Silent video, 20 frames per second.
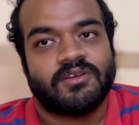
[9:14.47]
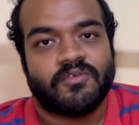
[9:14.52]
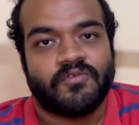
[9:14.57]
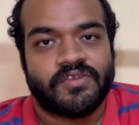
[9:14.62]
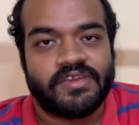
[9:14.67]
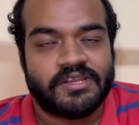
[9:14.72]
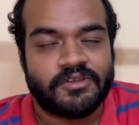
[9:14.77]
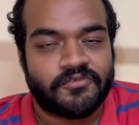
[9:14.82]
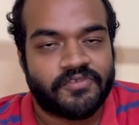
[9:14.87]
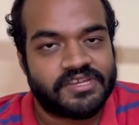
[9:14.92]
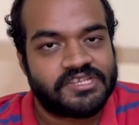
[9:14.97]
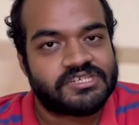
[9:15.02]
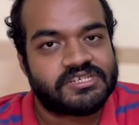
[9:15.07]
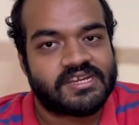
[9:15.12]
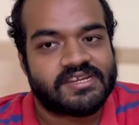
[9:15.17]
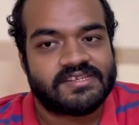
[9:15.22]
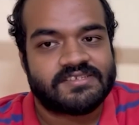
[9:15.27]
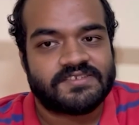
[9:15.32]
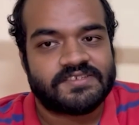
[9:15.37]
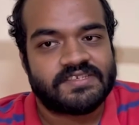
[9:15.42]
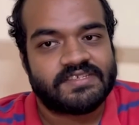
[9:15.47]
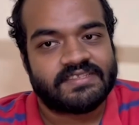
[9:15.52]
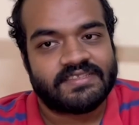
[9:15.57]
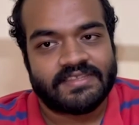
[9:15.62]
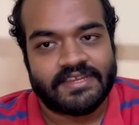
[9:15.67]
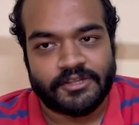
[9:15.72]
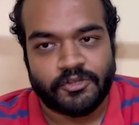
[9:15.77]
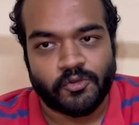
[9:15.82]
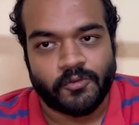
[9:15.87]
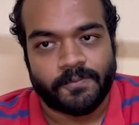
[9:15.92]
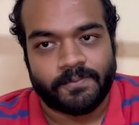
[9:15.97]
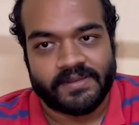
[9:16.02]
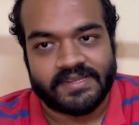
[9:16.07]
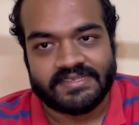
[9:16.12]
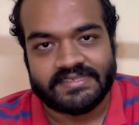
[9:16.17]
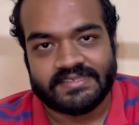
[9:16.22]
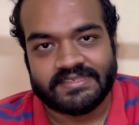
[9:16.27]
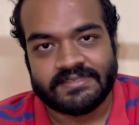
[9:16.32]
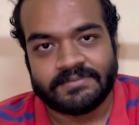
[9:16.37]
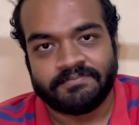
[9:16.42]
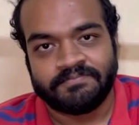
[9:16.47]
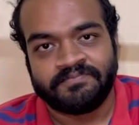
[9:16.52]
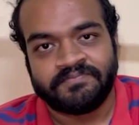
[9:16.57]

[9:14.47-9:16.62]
in which country they took place.